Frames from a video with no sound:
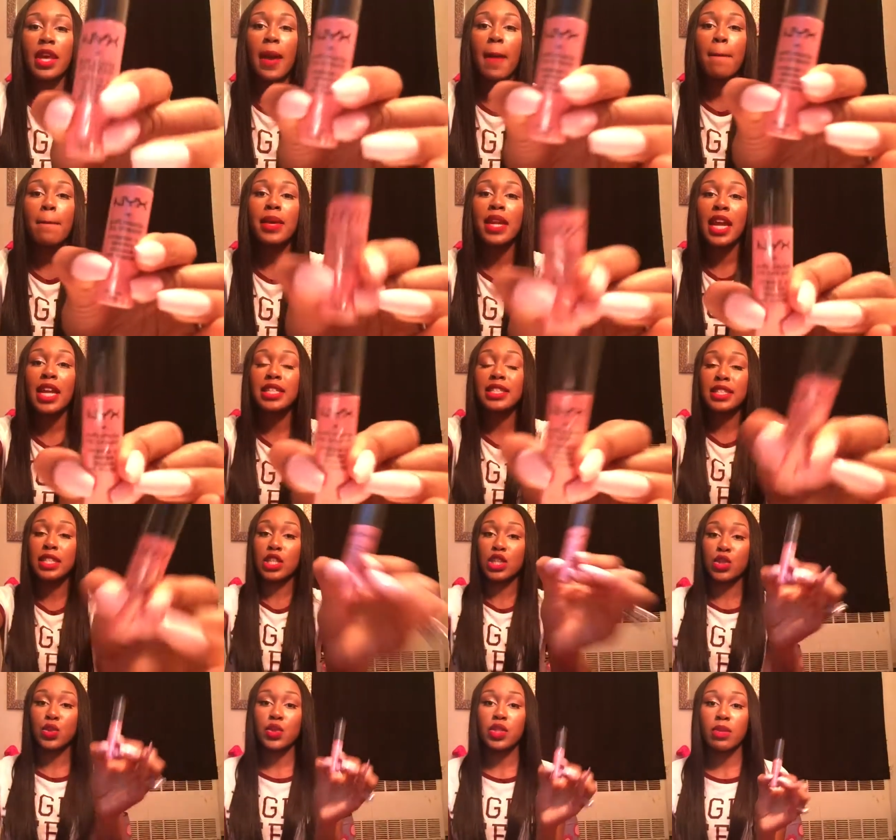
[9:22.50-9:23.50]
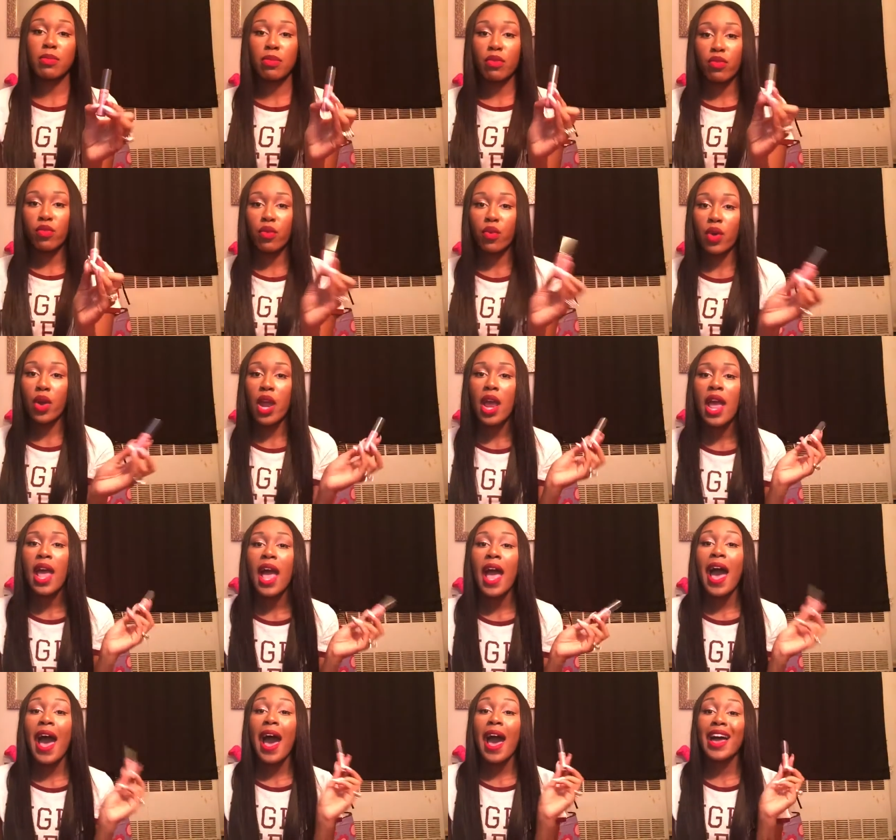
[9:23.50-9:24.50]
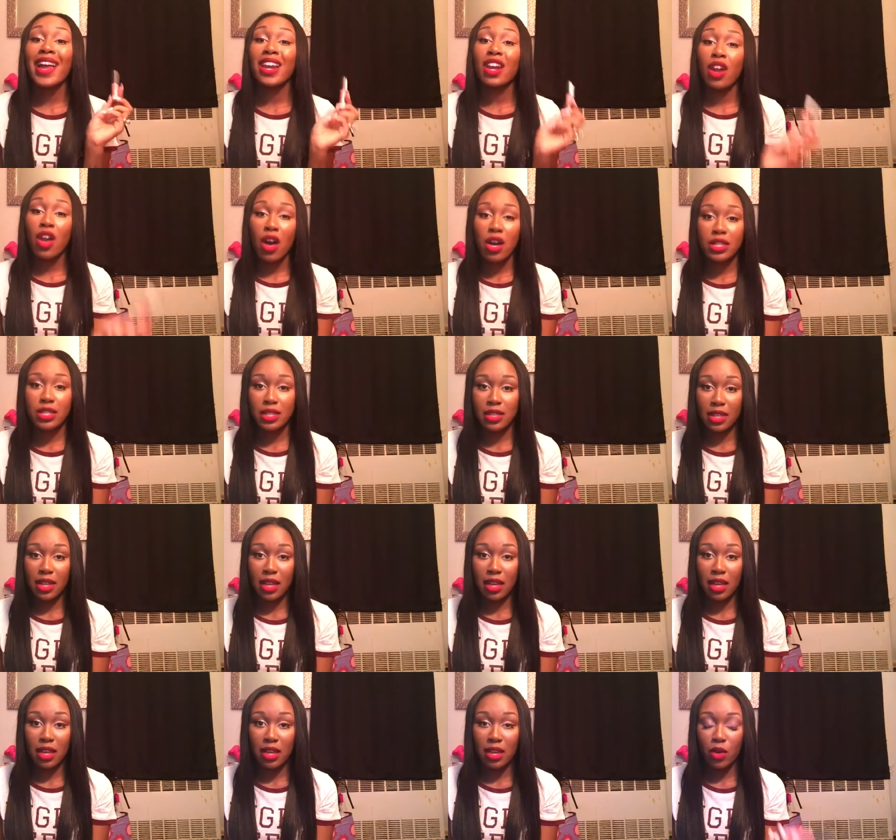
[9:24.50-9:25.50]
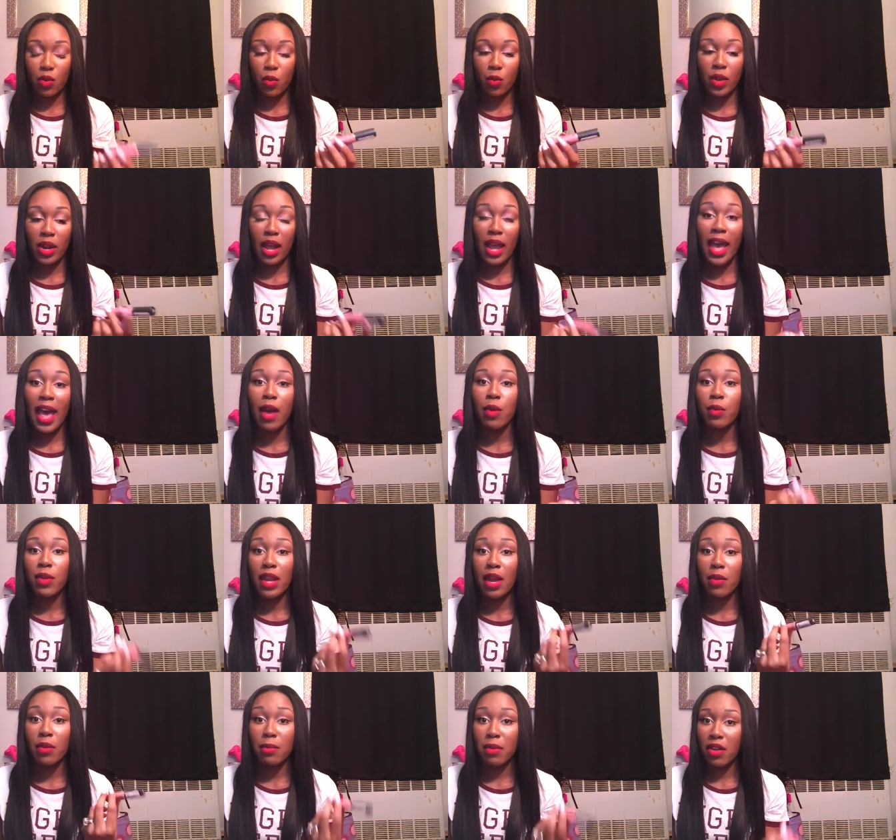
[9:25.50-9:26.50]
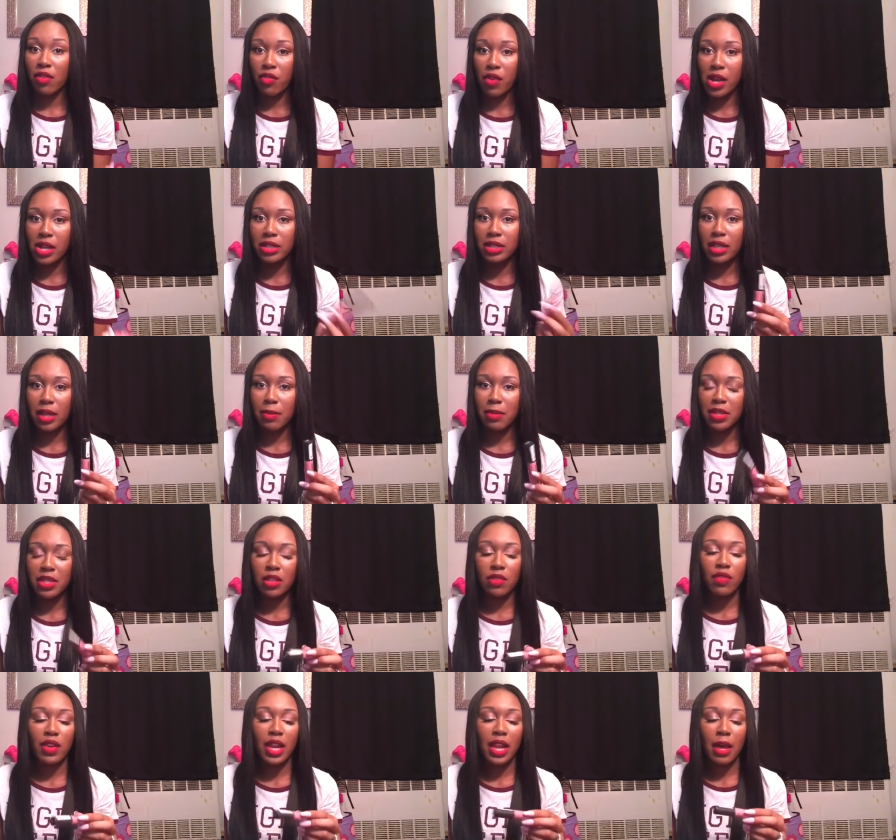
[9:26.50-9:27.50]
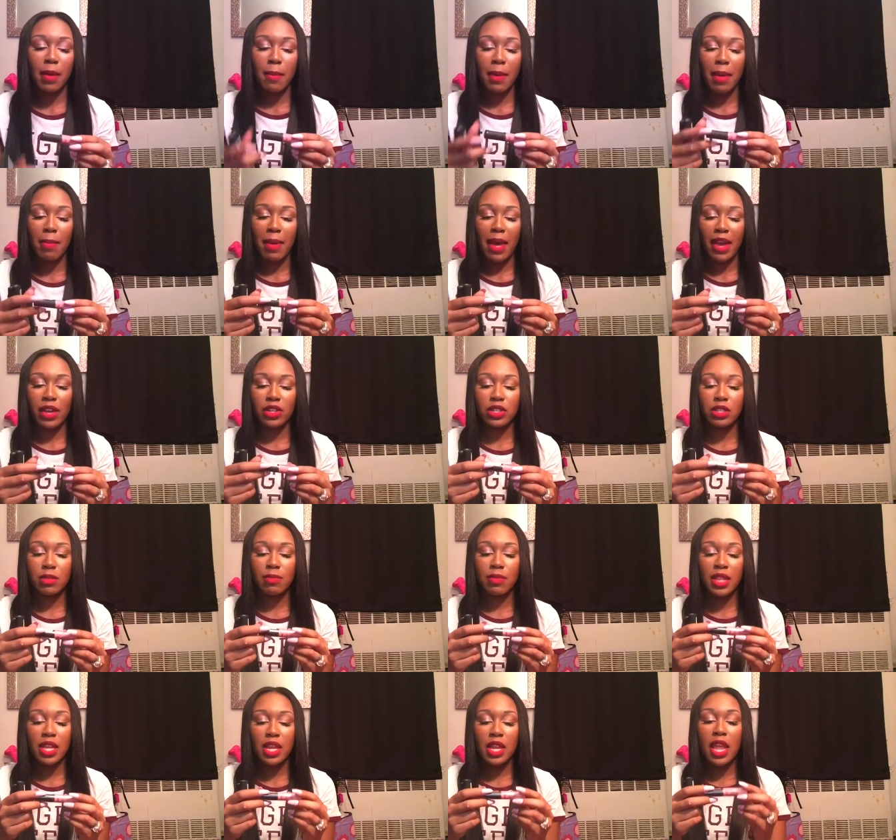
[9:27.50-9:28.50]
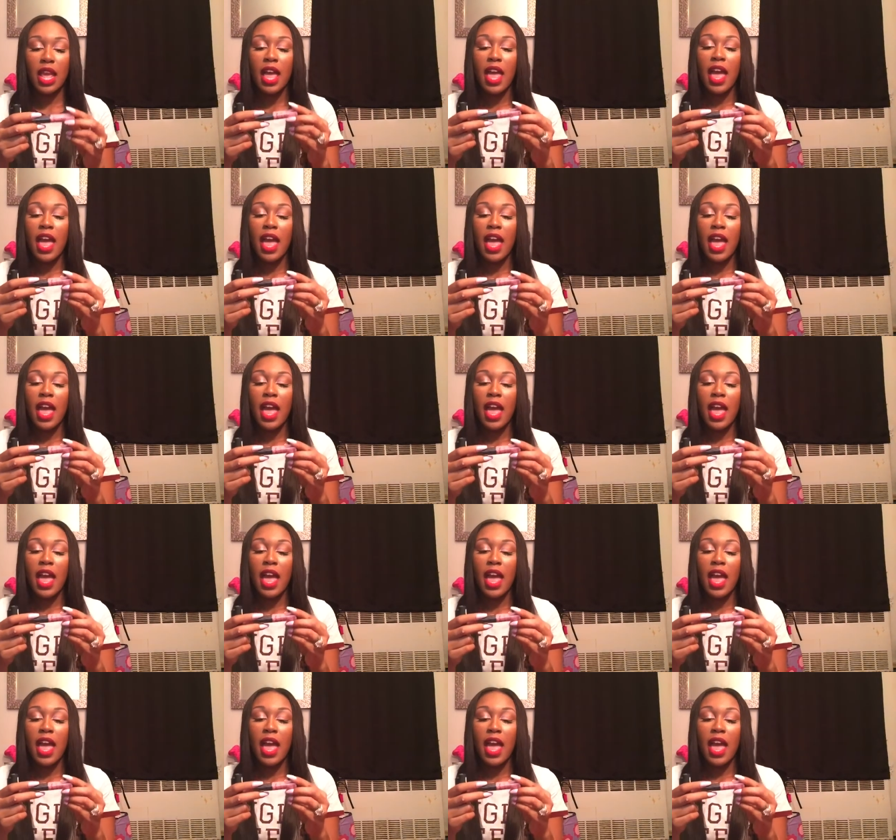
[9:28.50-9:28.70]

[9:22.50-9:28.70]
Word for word: yet, but I did use it before. I lost it when I had went out with my friends. It must have fell out my bag or something.